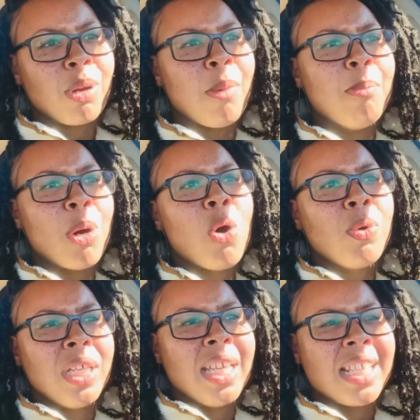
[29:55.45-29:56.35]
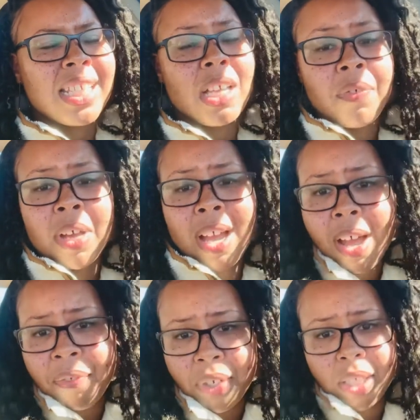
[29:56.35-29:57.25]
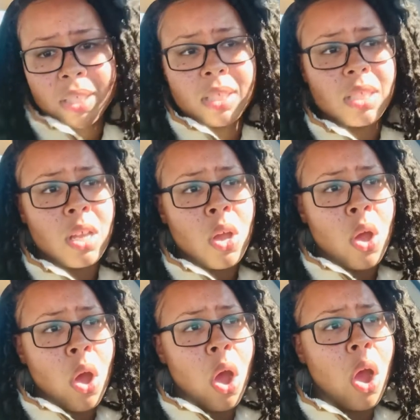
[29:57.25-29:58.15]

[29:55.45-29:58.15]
promoting self-confidence?